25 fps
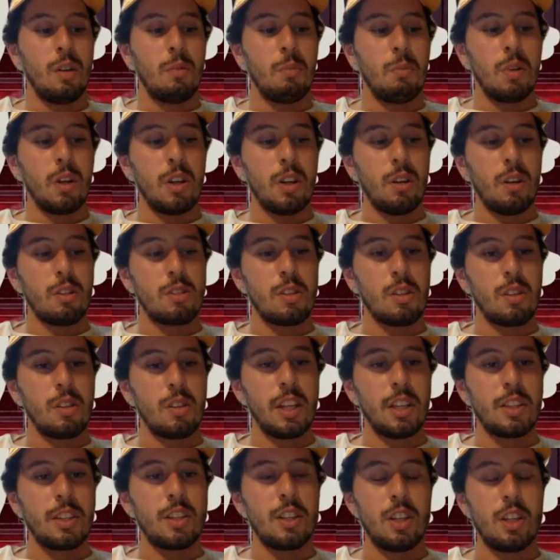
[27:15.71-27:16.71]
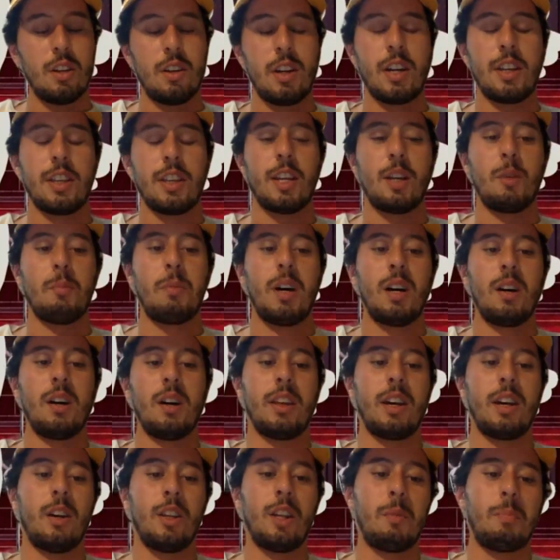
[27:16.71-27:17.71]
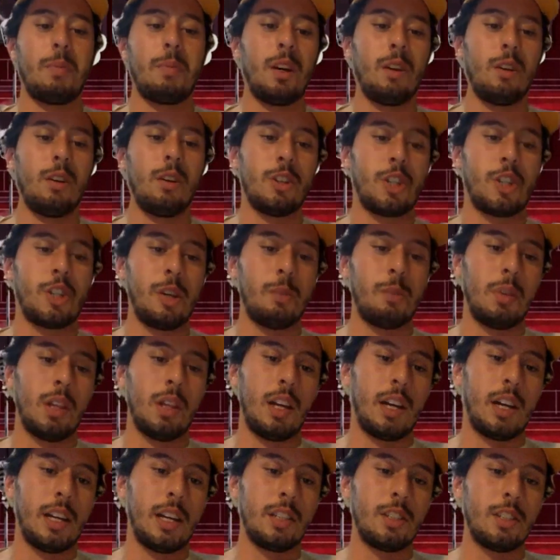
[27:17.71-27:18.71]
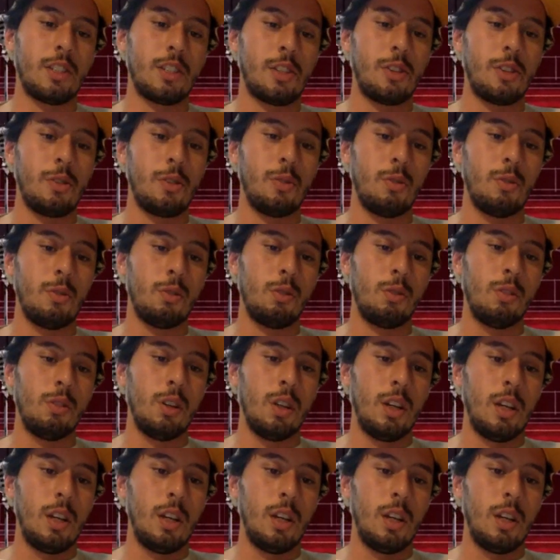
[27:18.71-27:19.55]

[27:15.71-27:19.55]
but you also need to know how that biology applies to,